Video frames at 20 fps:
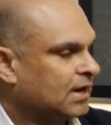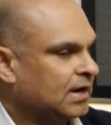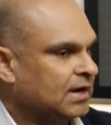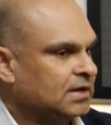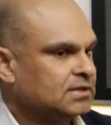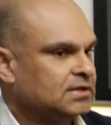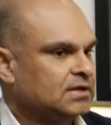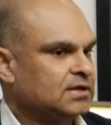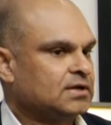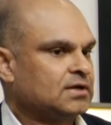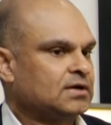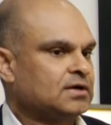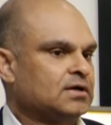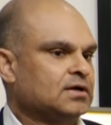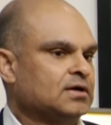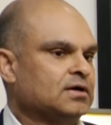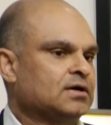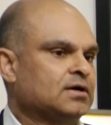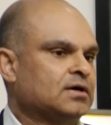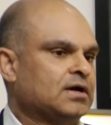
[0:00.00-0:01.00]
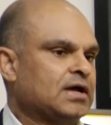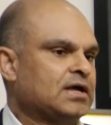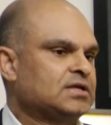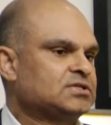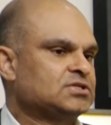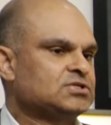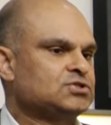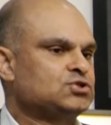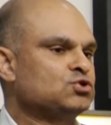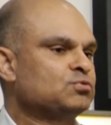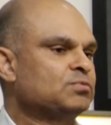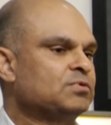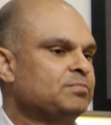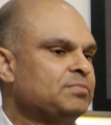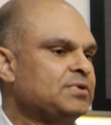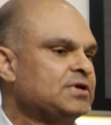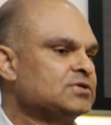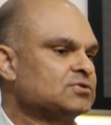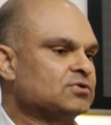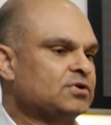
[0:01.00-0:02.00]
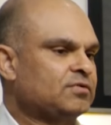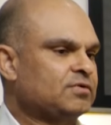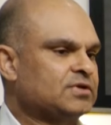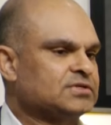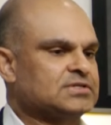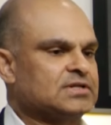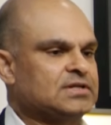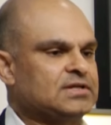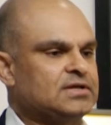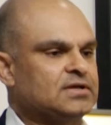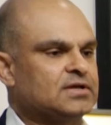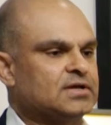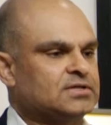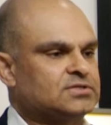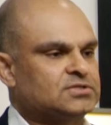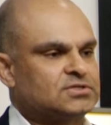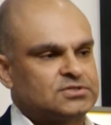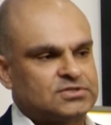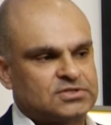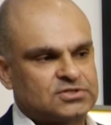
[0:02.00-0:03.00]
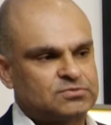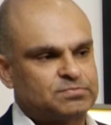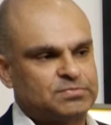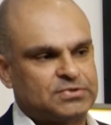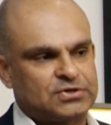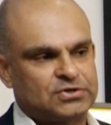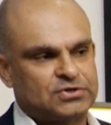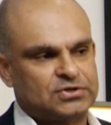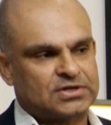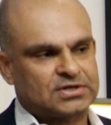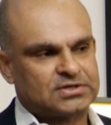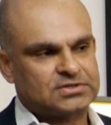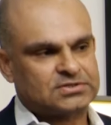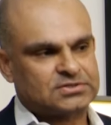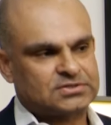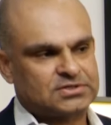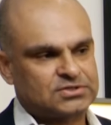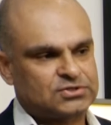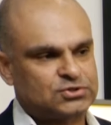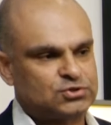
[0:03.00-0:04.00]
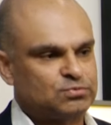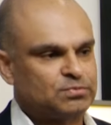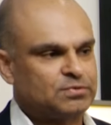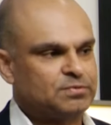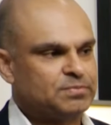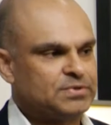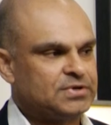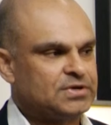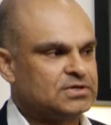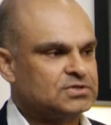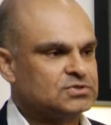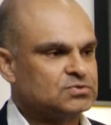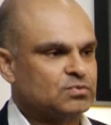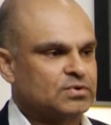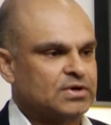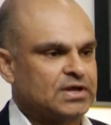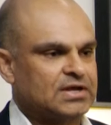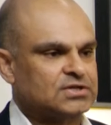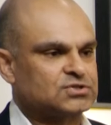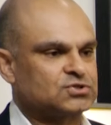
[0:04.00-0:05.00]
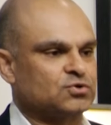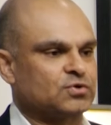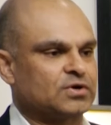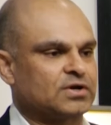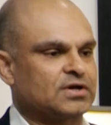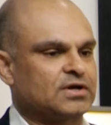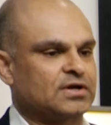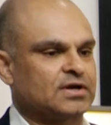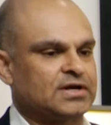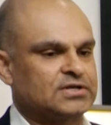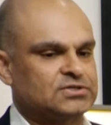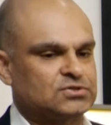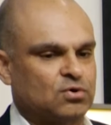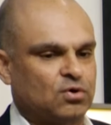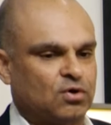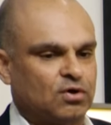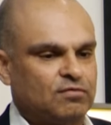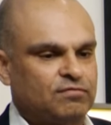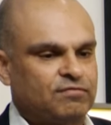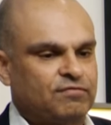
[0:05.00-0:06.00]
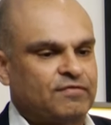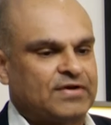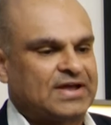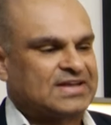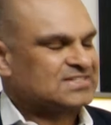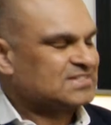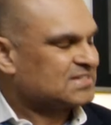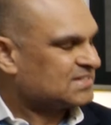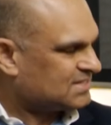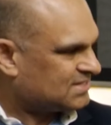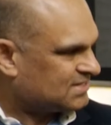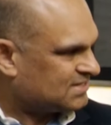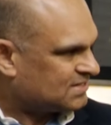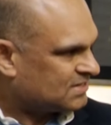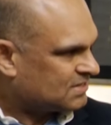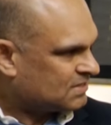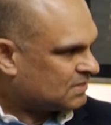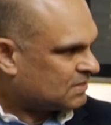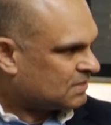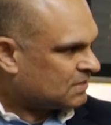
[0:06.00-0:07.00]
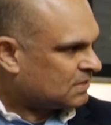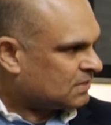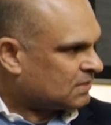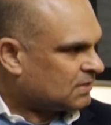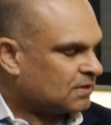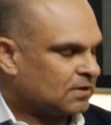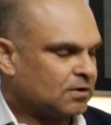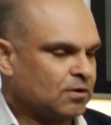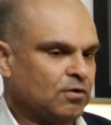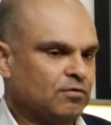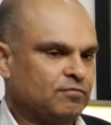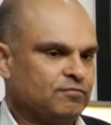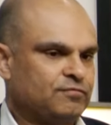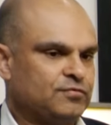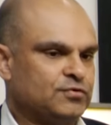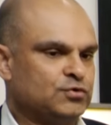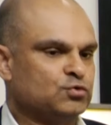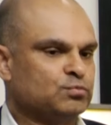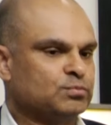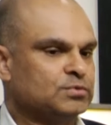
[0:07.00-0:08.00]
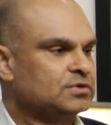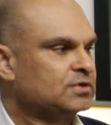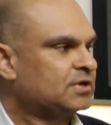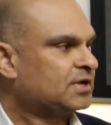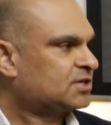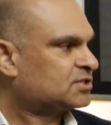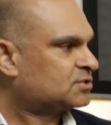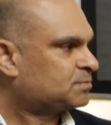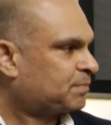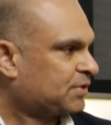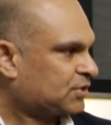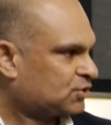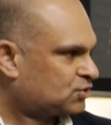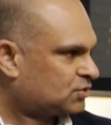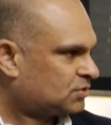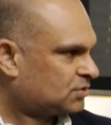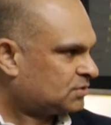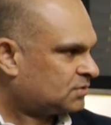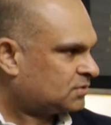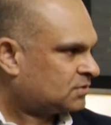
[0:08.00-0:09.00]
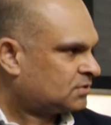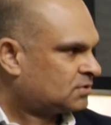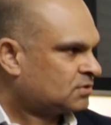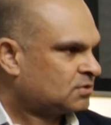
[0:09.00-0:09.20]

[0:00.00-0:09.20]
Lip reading: I think as just human beings, not even as a leader, just human beings, one has to recognize all facets of human expression,